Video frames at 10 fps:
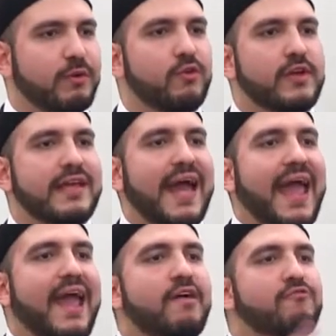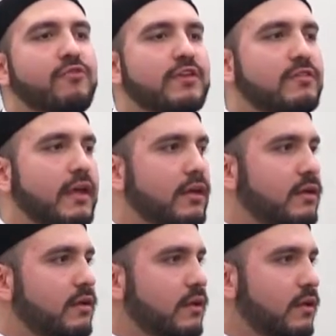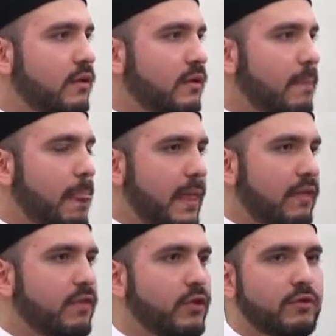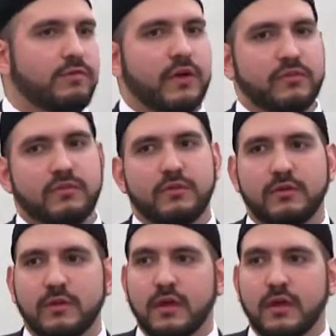but looking at everything in the universe.